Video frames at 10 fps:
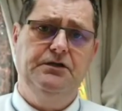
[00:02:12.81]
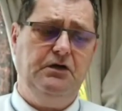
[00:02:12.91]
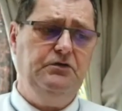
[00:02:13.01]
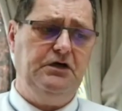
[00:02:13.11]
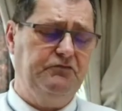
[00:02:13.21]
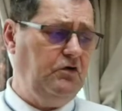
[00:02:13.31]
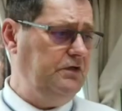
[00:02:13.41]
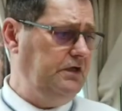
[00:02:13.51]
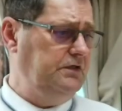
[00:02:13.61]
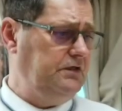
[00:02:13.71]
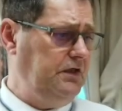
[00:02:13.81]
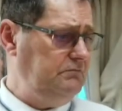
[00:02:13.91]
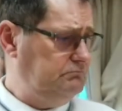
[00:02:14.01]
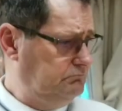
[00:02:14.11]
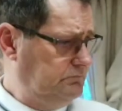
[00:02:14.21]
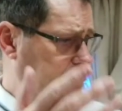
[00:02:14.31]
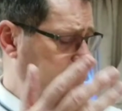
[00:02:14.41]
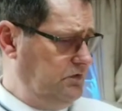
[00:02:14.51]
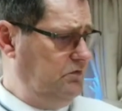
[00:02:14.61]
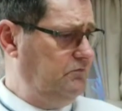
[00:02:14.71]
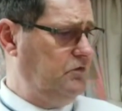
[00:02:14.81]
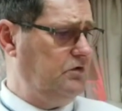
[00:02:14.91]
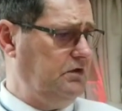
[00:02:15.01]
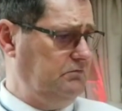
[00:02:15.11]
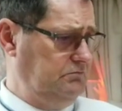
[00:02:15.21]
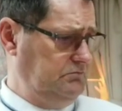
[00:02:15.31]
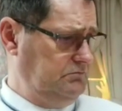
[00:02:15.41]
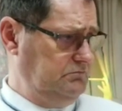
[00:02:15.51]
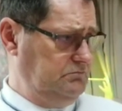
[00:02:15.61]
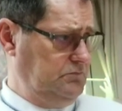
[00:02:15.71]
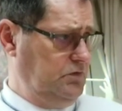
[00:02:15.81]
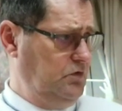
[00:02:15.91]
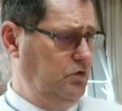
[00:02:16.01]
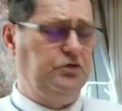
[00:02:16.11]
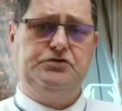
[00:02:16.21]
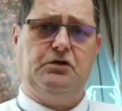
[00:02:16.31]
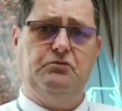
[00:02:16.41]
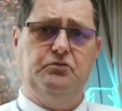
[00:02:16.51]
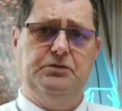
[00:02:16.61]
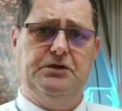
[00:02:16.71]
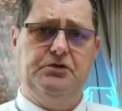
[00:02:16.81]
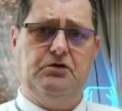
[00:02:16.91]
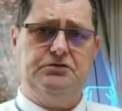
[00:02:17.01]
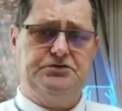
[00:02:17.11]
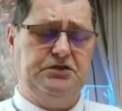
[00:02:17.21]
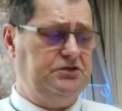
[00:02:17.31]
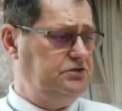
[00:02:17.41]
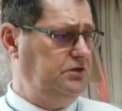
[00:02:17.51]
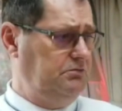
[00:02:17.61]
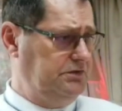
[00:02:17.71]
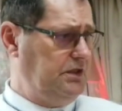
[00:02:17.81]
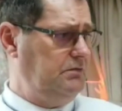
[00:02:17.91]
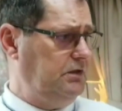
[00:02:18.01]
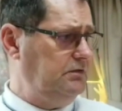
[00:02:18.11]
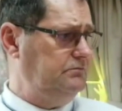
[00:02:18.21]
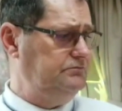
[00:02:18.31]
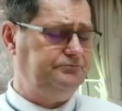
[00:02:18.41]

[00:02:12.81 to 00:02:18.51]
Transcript: now that I've got the internet, and now I've got it hooked up with my docking station and my tablet,